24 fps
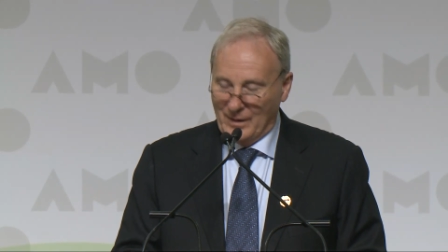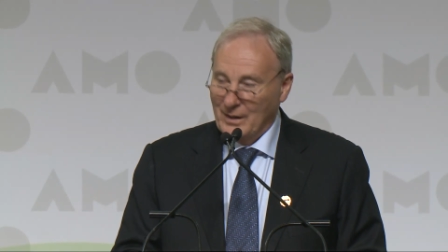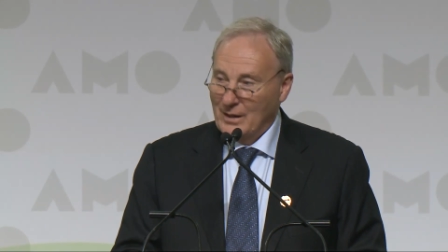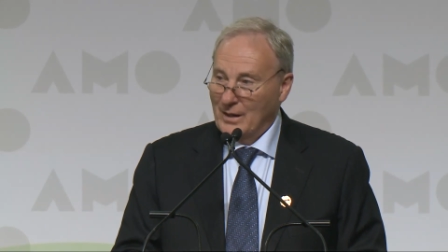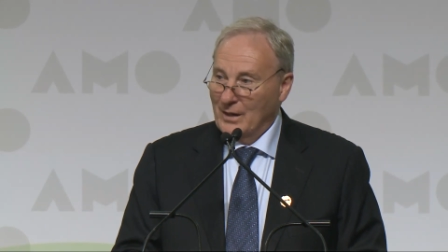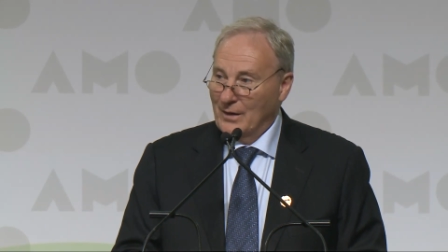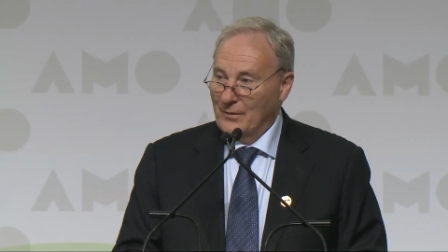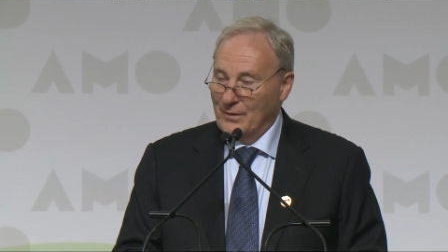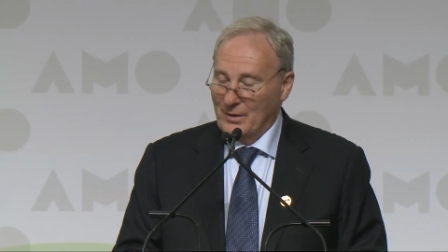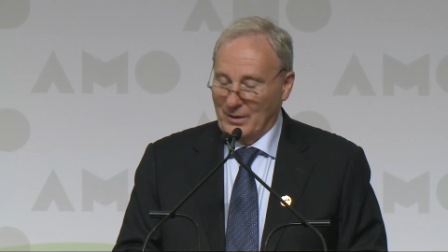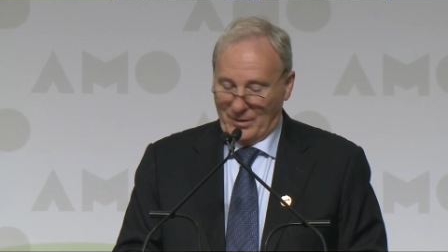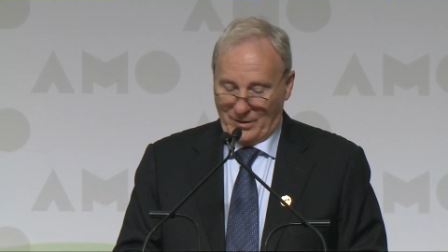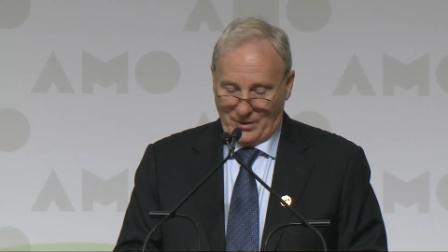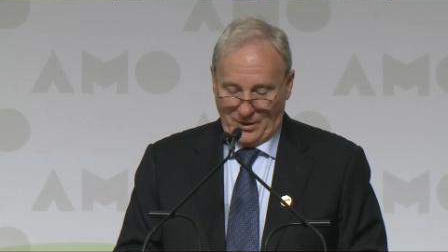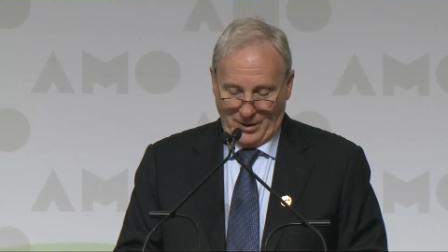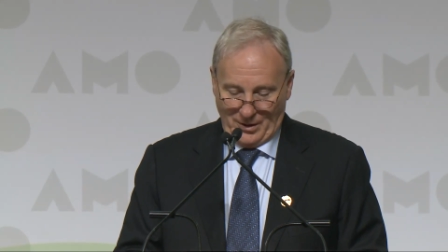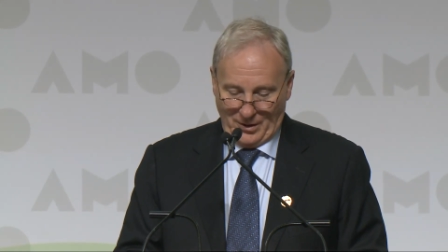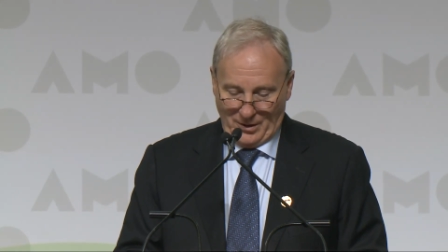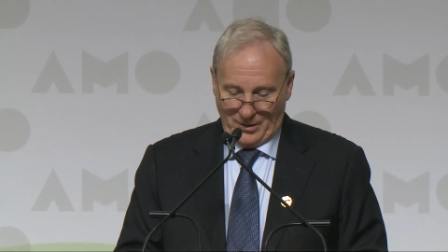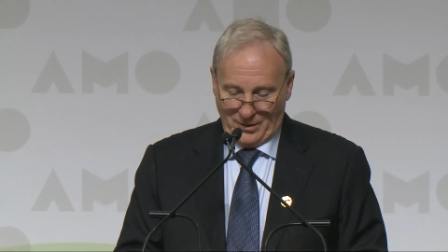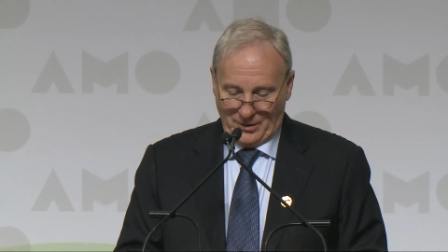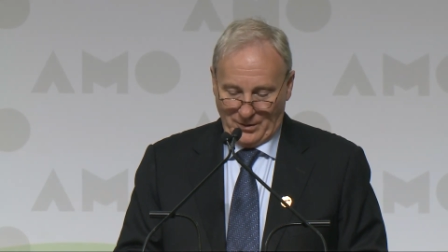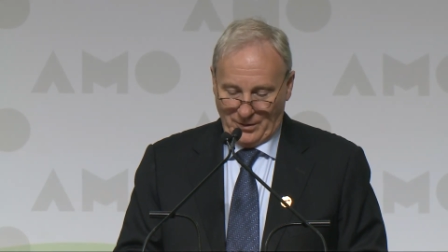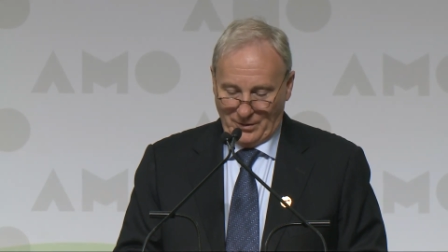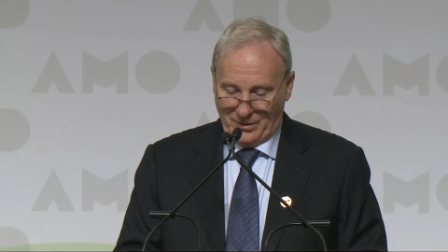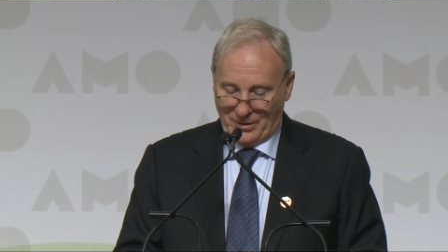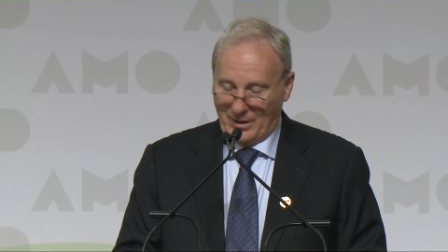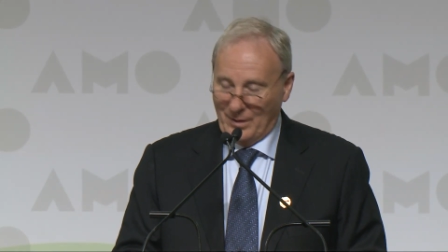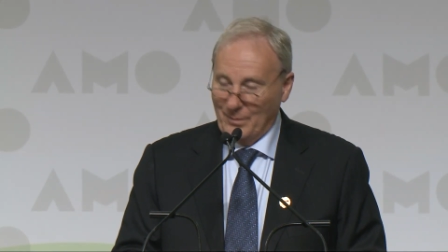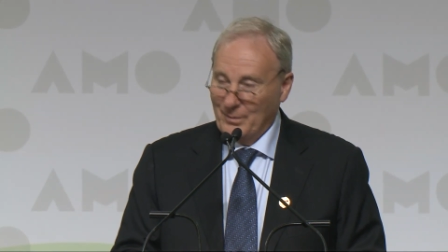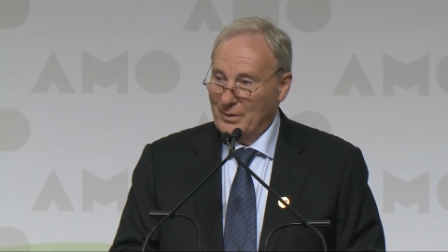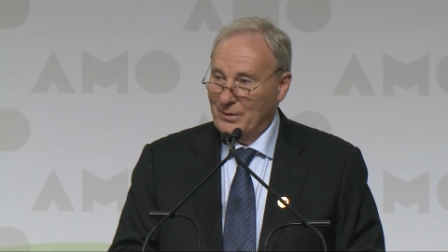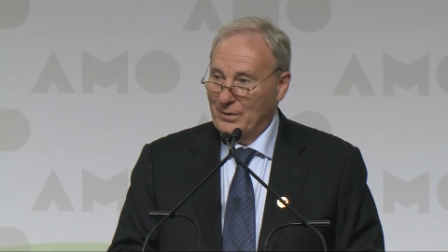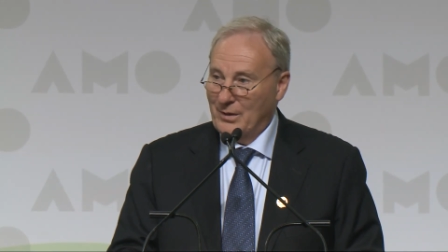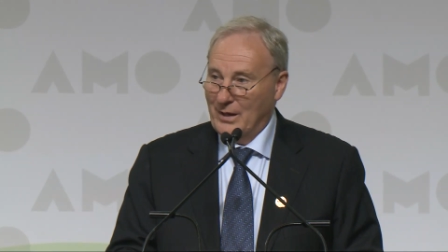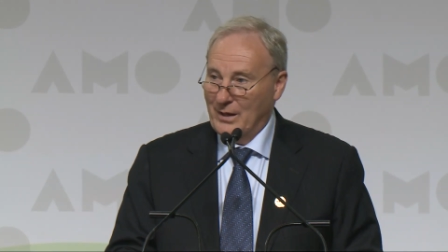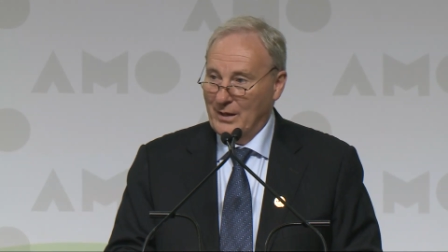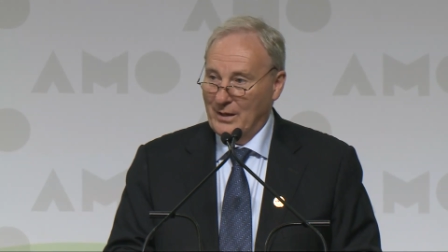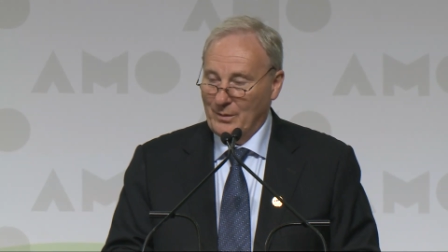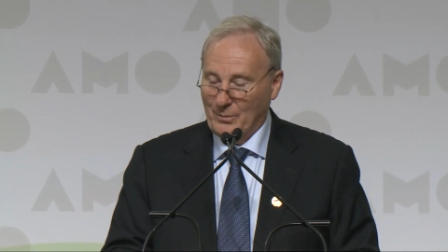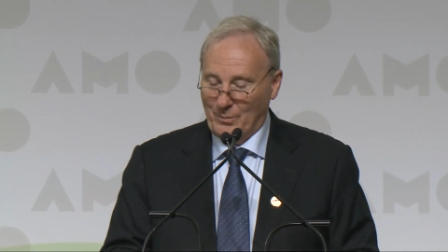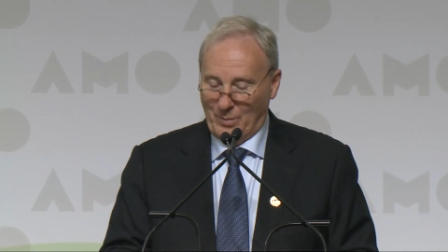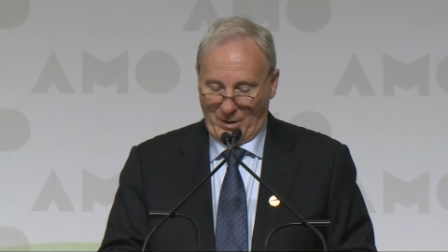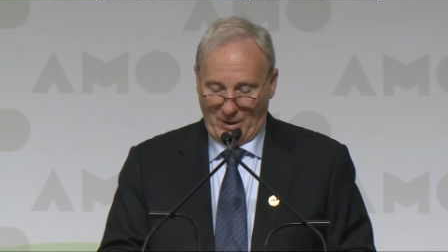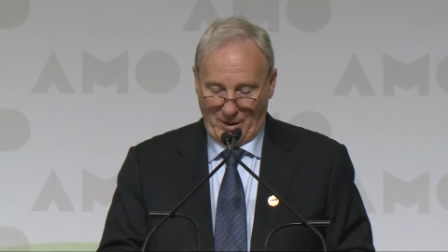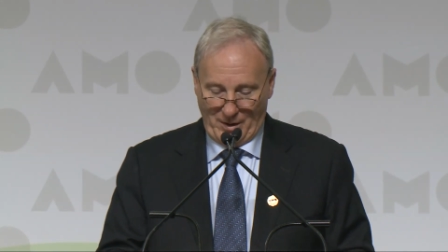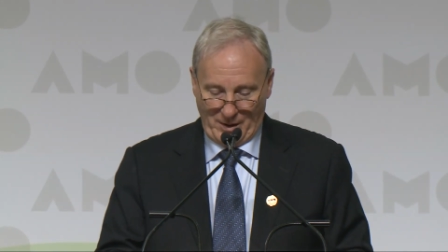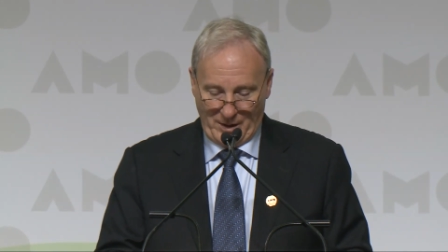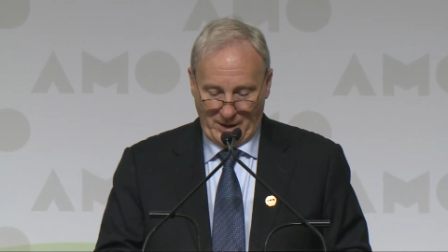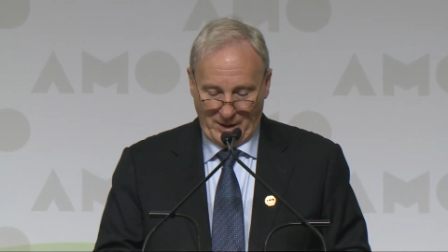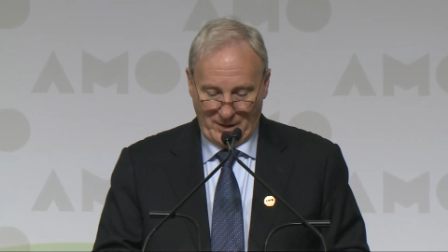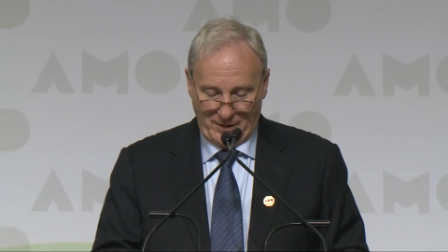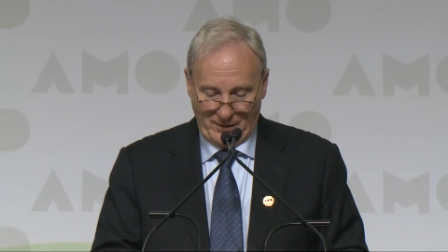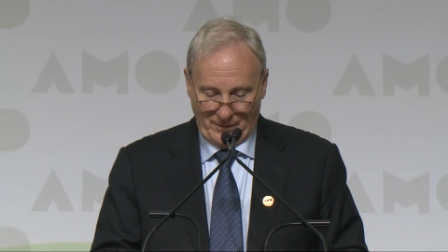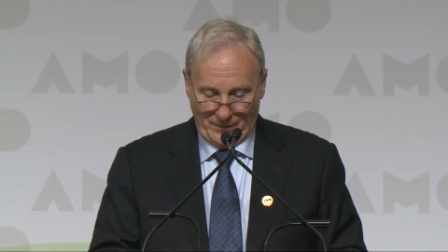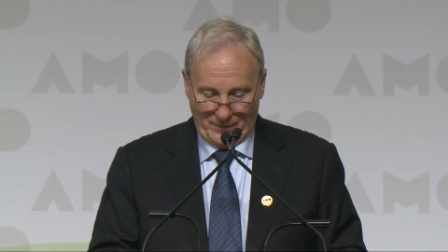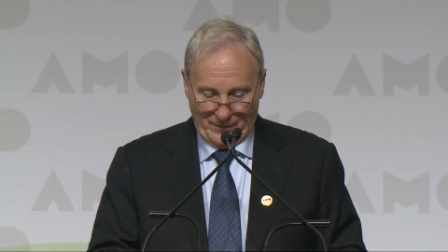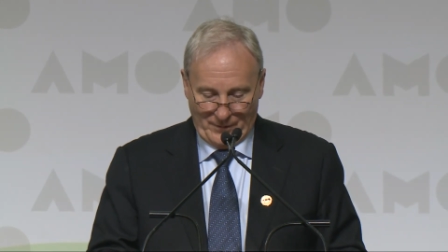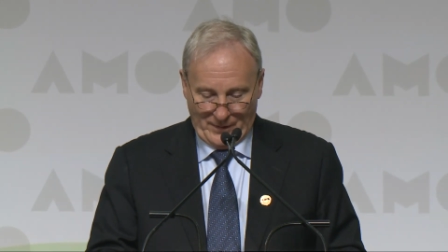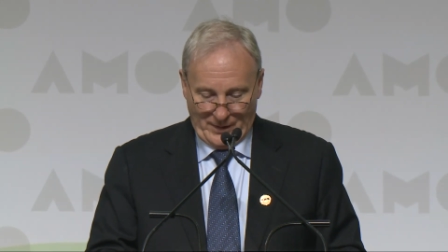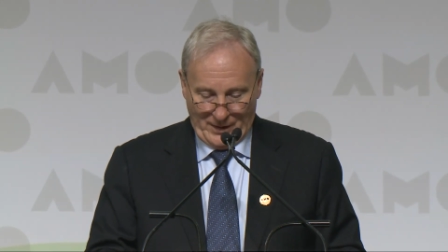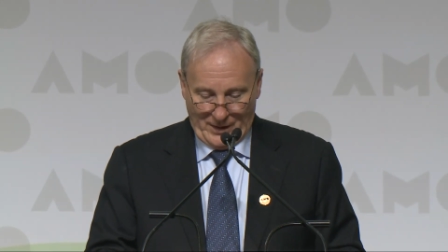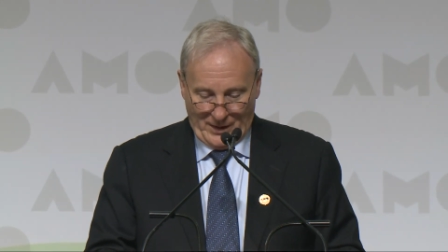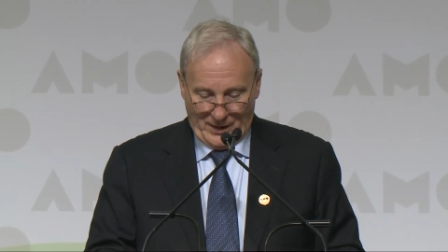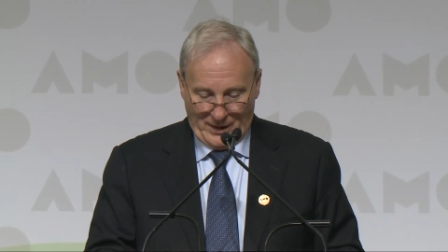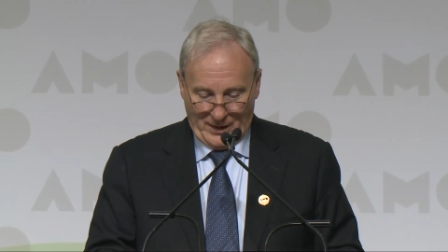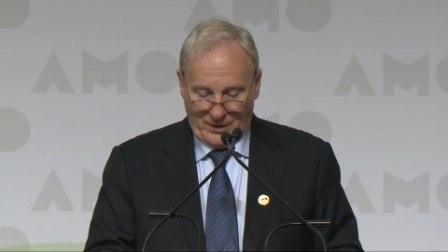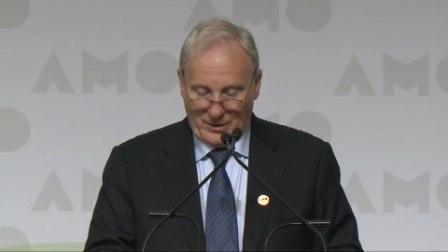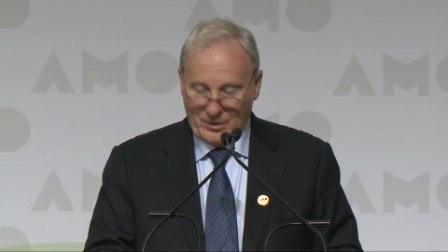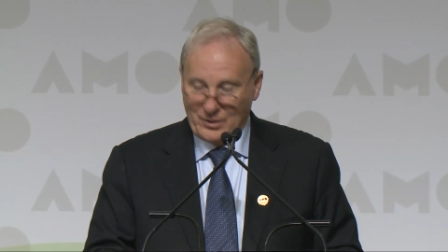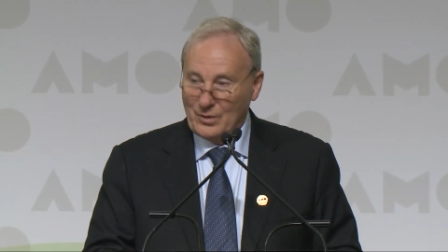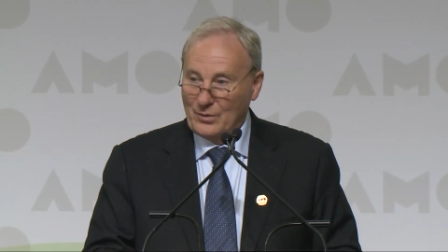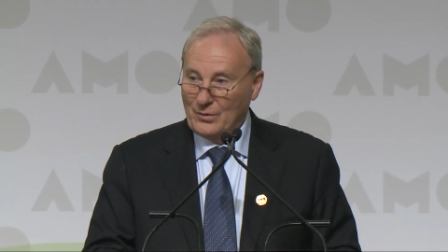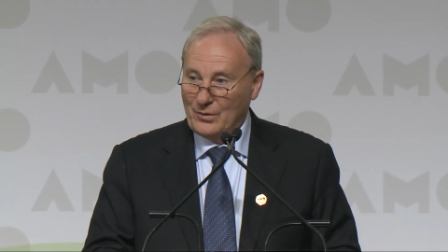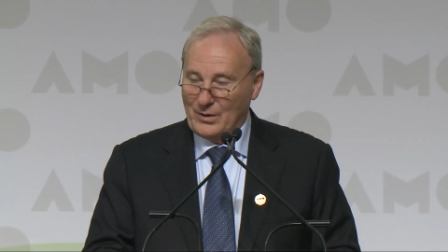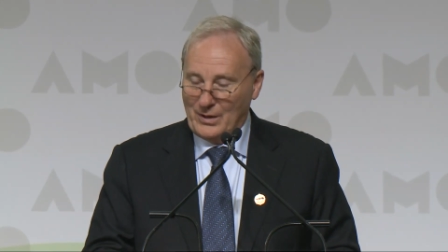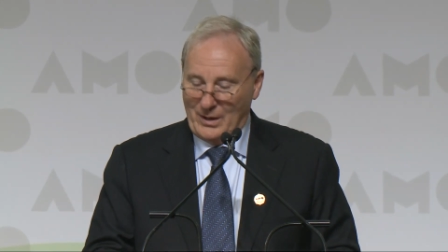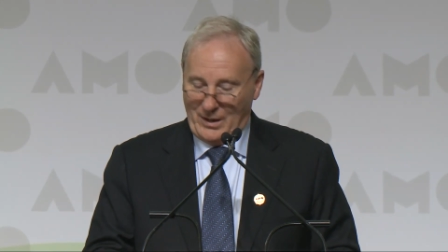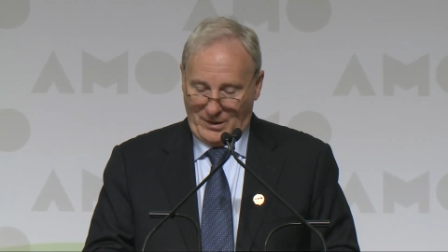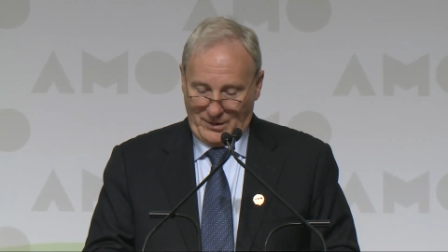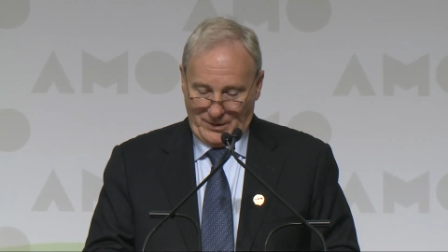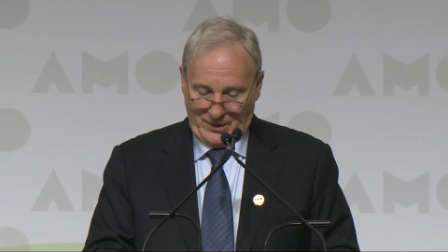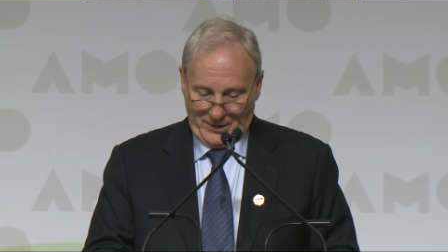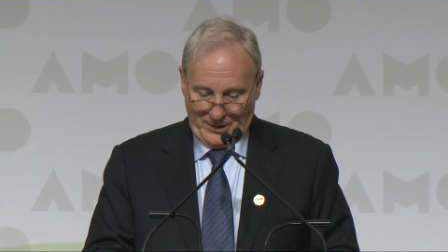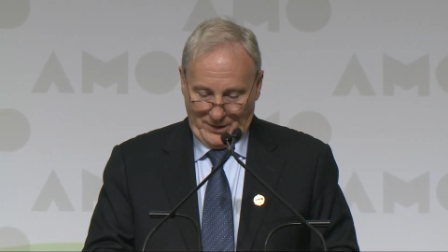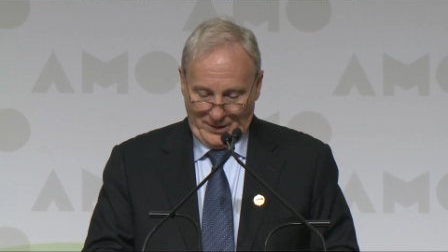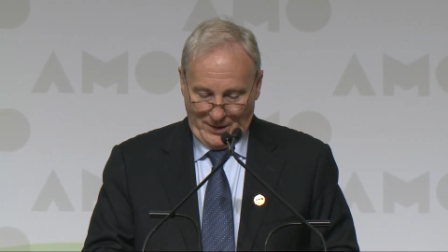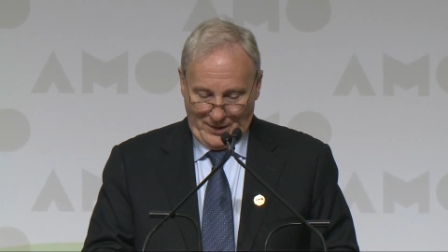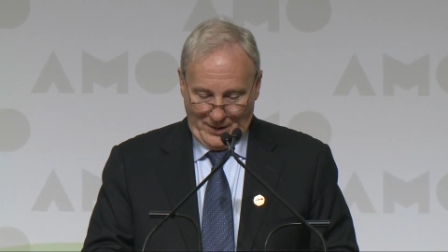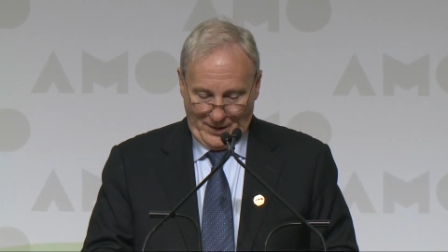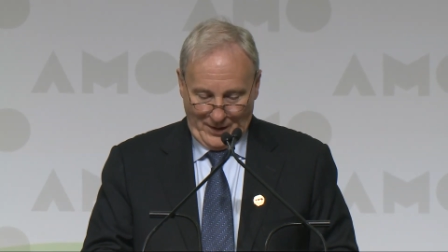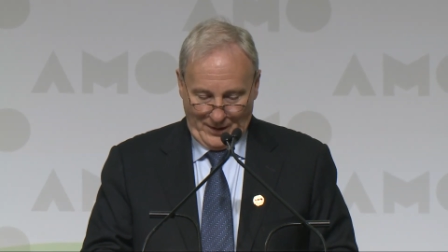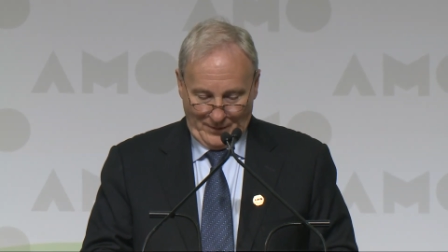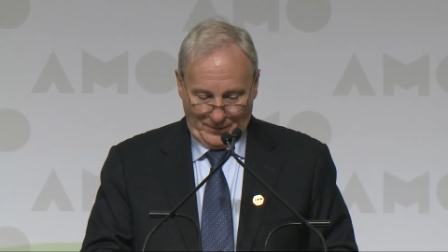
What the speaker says: of the Ontario New Democratic Party in 2009.